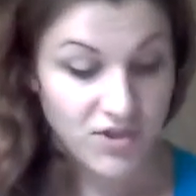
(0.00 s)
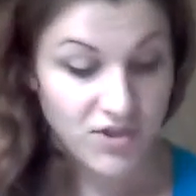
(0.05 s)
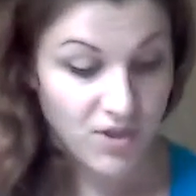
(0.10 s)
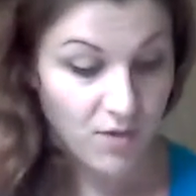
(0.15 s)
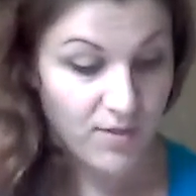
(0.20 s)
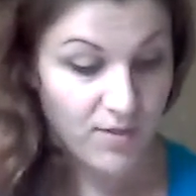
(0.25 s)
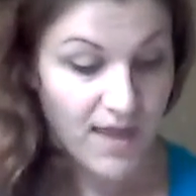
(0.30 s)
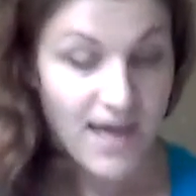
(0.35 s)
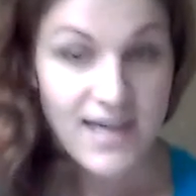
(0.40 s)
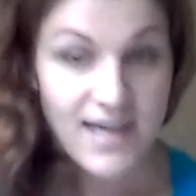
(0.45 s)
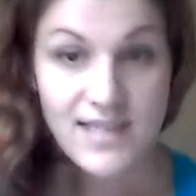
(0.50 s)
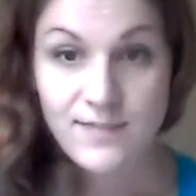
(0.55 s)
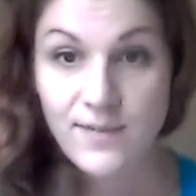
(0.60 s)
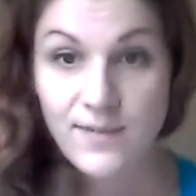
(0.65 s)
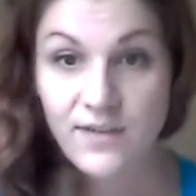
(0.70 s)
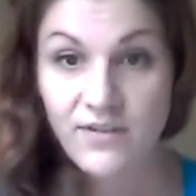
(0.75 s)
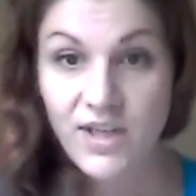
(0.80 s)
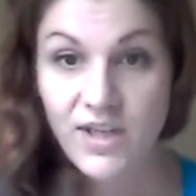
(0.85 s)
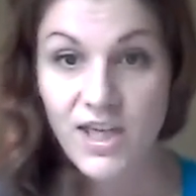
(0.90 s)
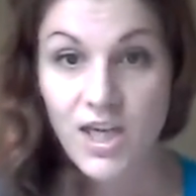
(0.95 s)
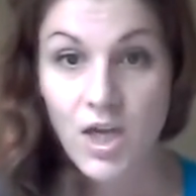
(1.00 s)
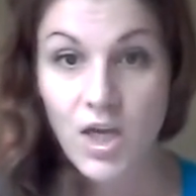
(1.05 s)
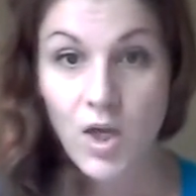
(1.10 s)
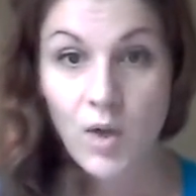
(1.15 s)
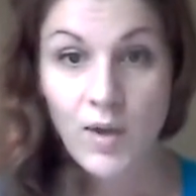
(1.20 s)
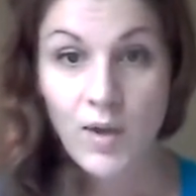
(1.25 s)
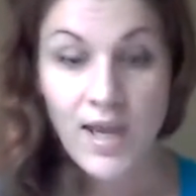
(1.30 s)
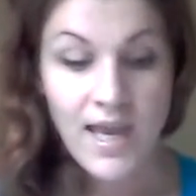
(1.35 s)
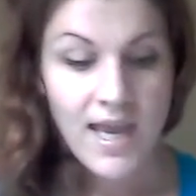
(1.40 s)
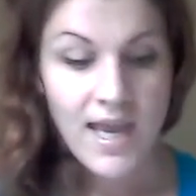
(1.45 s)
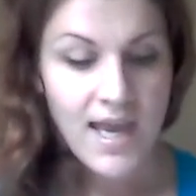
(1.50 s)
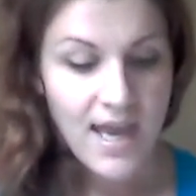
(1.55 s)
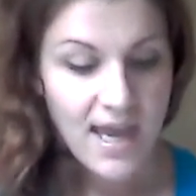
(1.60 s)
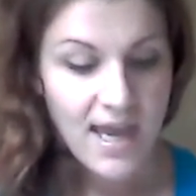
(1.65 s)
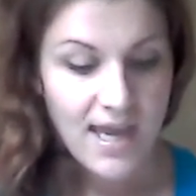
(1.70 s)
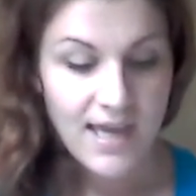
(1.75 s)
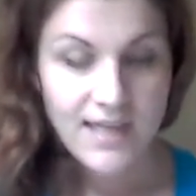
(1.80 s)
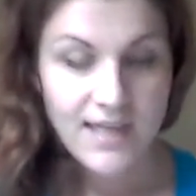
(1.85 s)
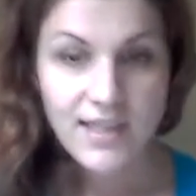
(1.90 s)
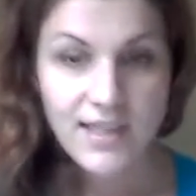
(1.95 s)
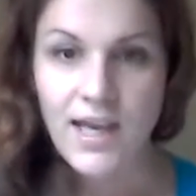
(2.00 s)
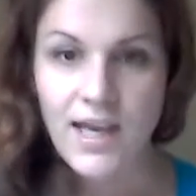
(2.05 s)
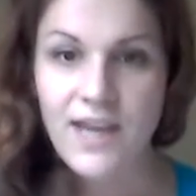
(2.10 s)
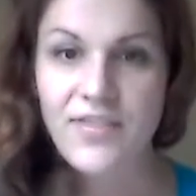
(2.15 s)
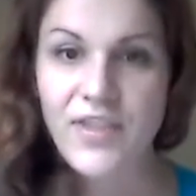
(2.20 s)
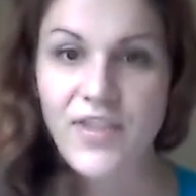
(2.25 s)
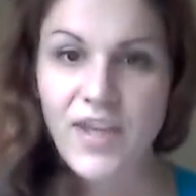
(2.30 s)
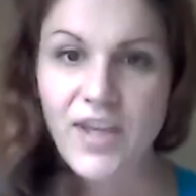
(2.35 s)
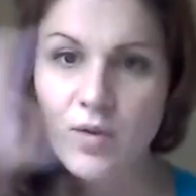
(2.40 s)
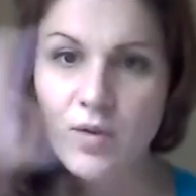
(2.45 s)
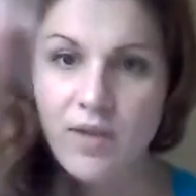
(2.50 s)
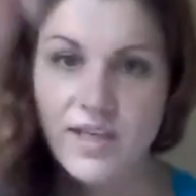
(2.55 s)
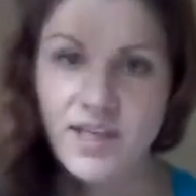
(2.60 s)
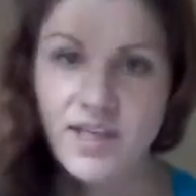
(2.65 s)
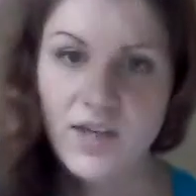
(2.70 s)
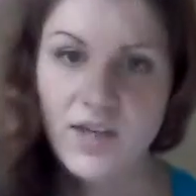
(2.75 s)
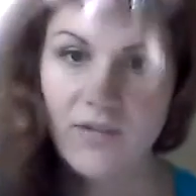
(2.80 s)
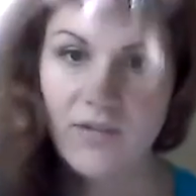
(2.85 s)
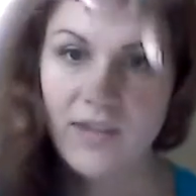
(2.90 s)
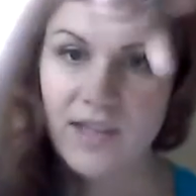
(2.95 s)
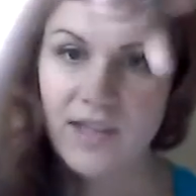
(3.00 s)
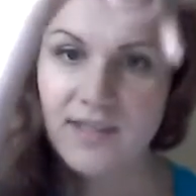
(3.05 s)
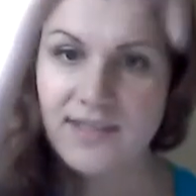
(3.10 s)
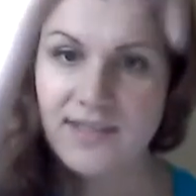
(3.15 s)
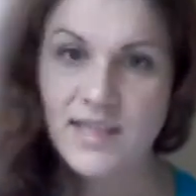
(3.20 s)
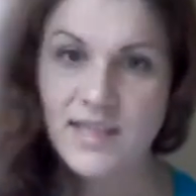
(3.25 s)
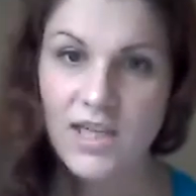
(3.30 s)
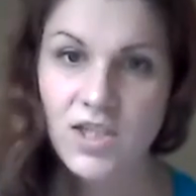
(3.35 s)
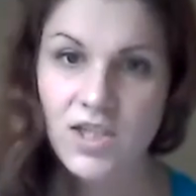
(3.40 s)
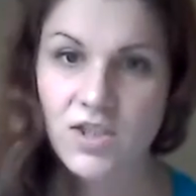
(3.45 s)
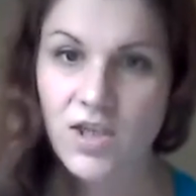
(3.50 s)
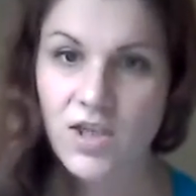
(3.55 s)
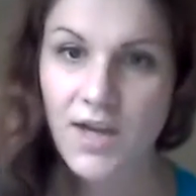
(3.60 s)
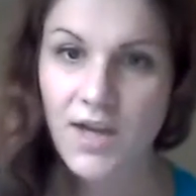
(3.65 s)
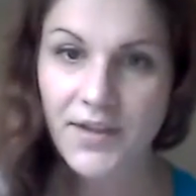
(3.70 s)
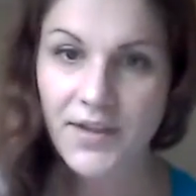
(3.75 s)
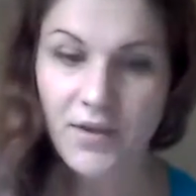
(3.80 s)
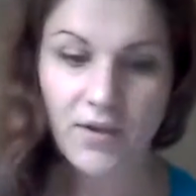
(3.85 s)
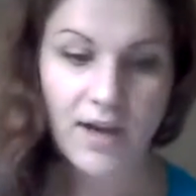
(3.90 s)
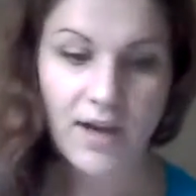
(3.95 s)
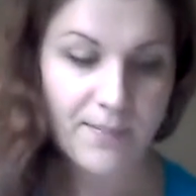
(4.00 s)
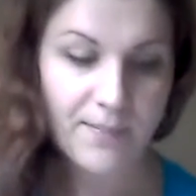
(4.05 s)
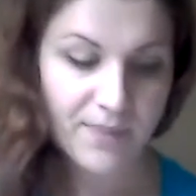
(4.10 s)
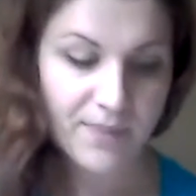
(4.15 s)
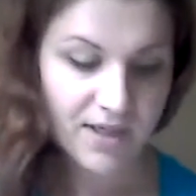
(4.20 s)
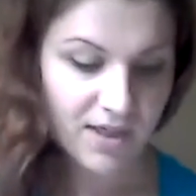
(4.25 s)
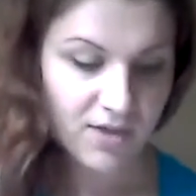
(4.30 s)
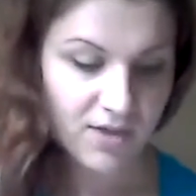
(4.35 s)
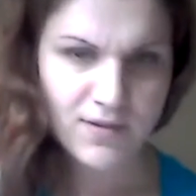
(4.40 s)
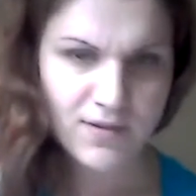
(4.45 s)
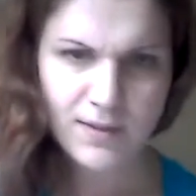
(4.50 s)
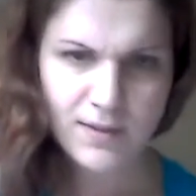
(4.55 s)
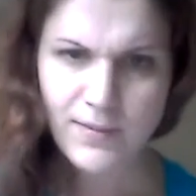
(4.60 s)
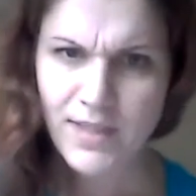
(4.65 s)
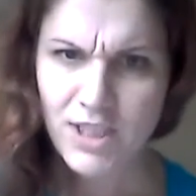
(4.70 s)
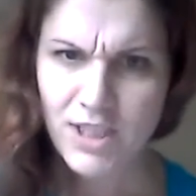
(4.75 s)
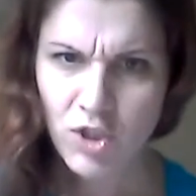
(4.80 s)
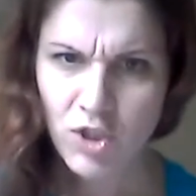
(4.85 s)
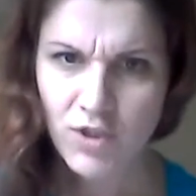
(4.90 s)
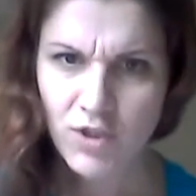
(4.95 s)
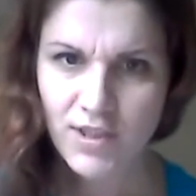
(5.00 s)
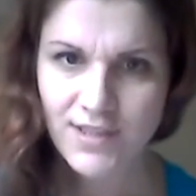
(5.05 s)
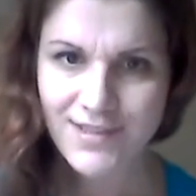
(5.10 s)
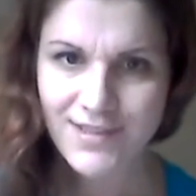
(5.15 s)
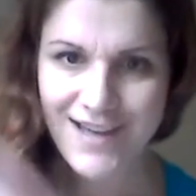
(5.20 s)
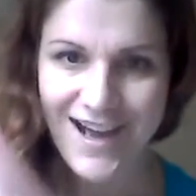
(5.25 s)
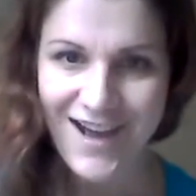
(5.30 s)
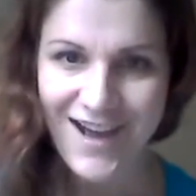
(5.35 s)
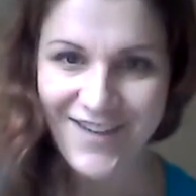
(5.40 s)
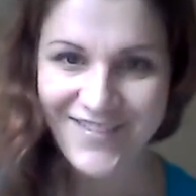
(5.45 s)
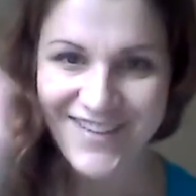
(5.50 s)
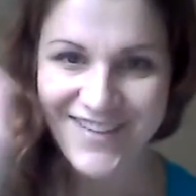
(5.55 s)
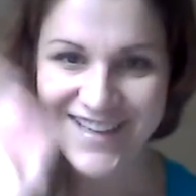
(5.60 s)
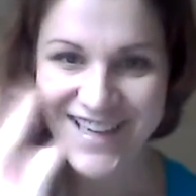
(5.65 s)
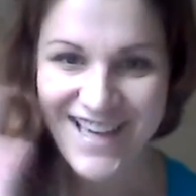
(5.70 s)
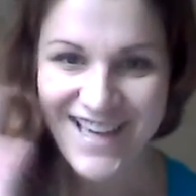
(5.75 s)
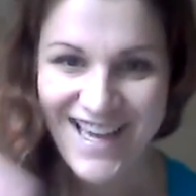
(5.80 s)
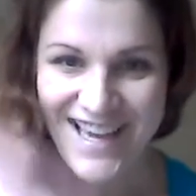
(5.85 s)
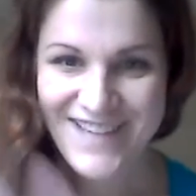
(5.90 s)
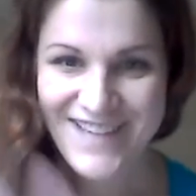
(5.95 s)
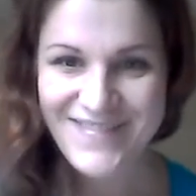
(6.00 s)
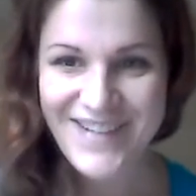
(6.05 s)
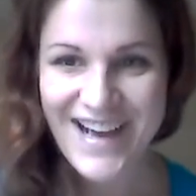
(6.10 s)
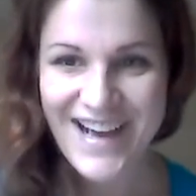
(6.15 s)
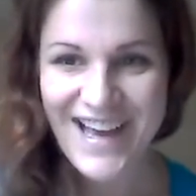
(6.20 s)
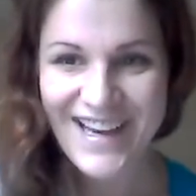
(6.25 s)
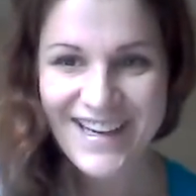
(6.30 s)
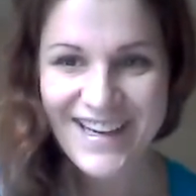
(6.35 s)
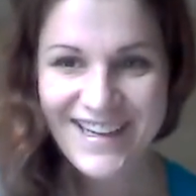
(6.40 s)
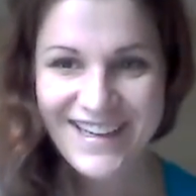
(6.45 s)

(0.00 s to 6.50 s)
So that is my video, and I think you can hear the insane toddler happening here. So I'm going to turn this off. Bye.